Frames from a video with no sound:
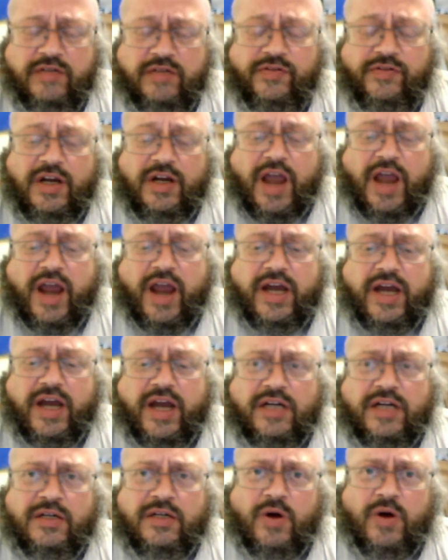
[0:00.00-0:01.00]
And
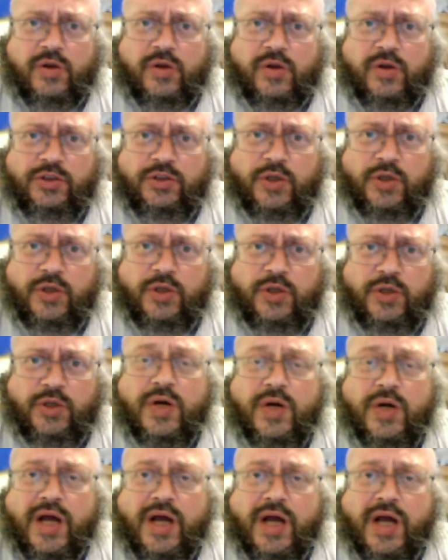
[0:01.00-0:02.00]
also,
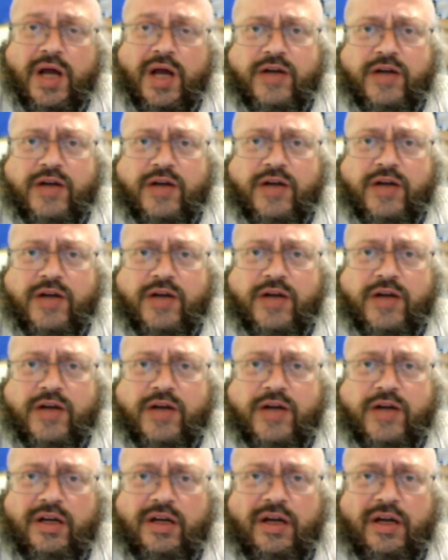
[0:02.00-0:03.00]
I don't think
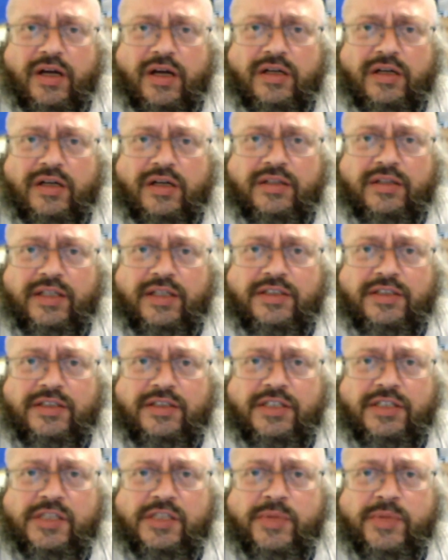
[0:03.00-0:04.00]
that she has
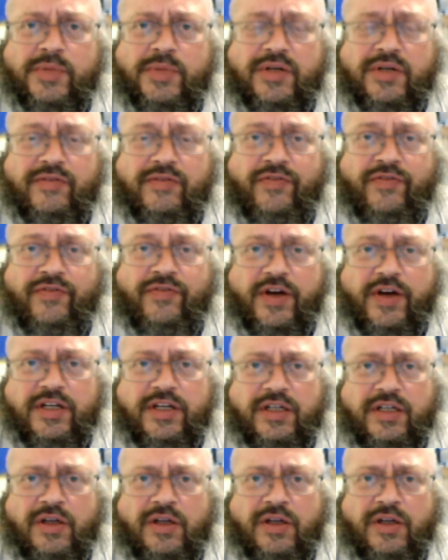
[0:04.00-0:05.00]
been fighting
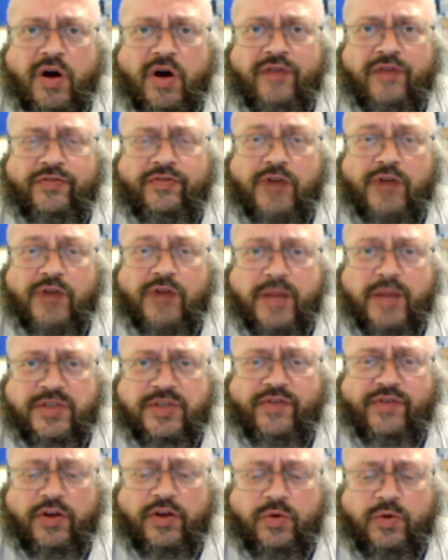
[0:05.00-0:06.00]
off rapes of other
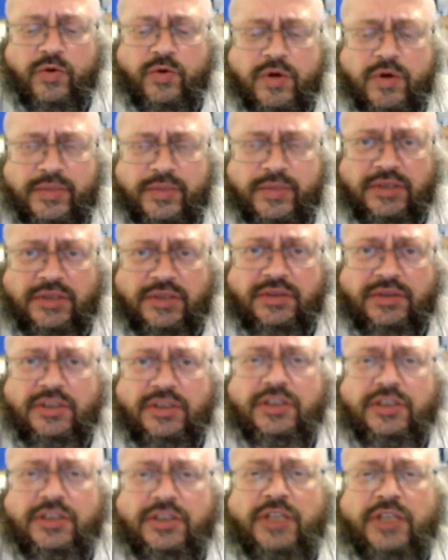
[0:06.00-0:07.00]
women. She's just been
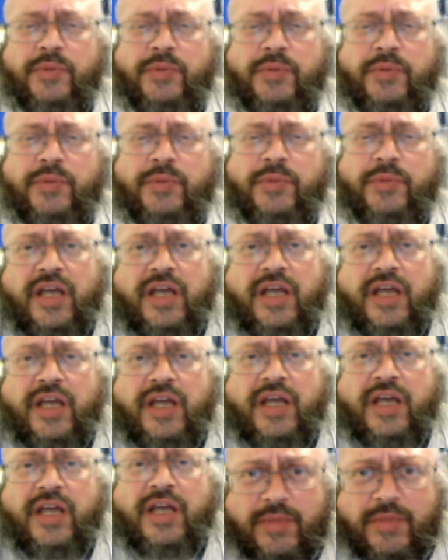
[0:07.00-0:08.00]
making statements like
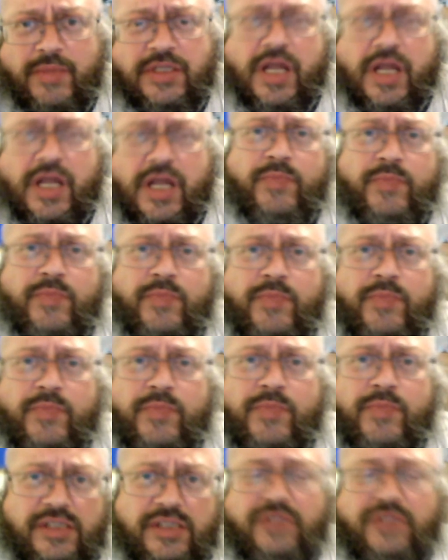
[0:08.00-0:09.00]
Bibi's for the
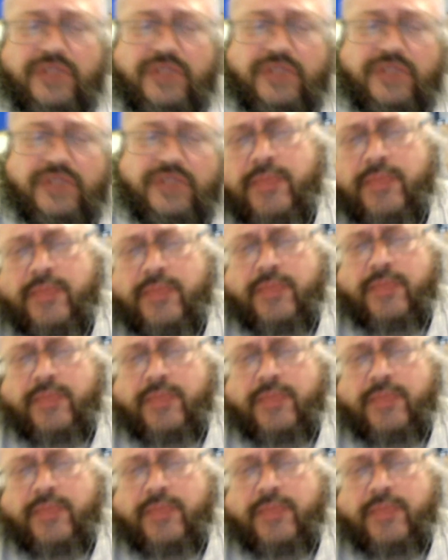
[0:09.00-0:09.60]
media,